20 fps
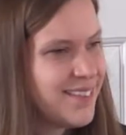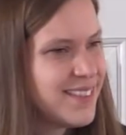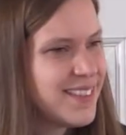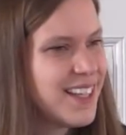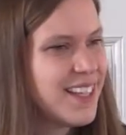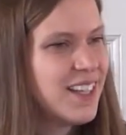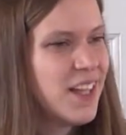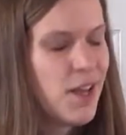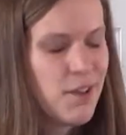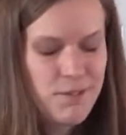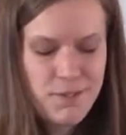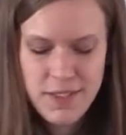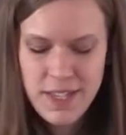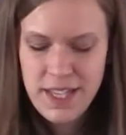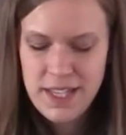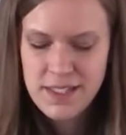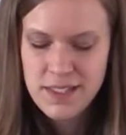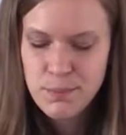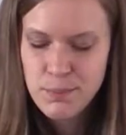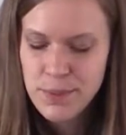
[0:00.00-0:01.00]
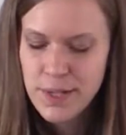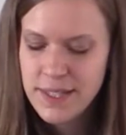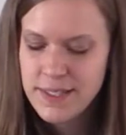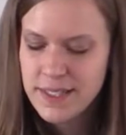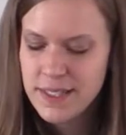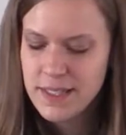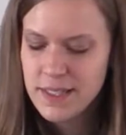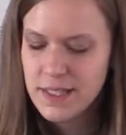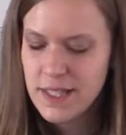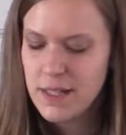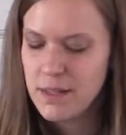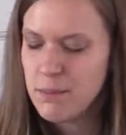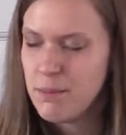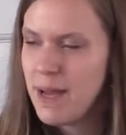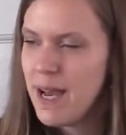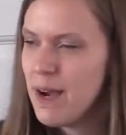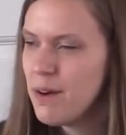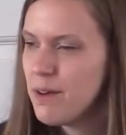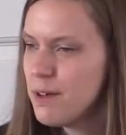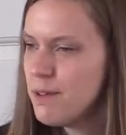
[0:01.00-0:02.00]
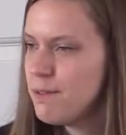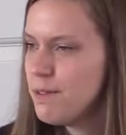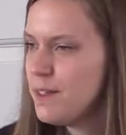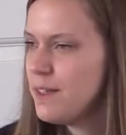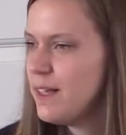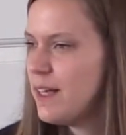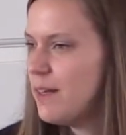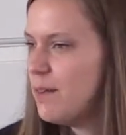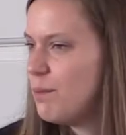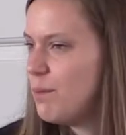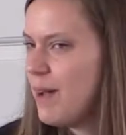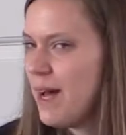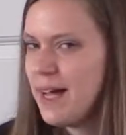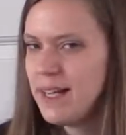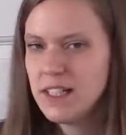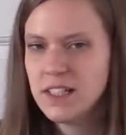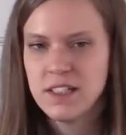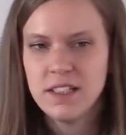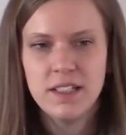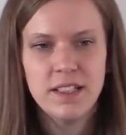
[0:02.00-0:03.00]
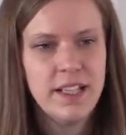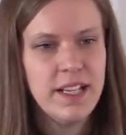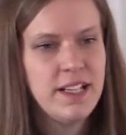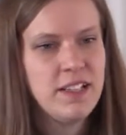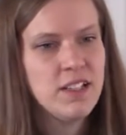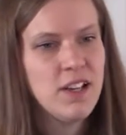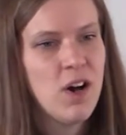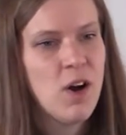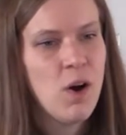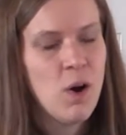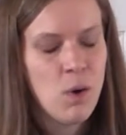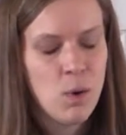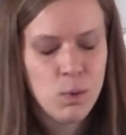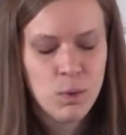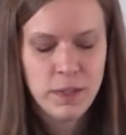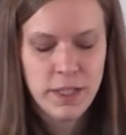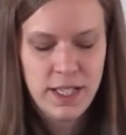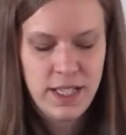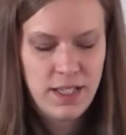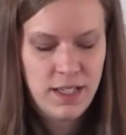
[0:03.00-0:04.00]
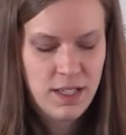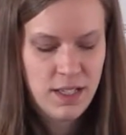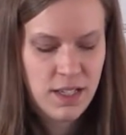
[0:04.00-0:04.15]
The love that is present and powerful and radical and holy.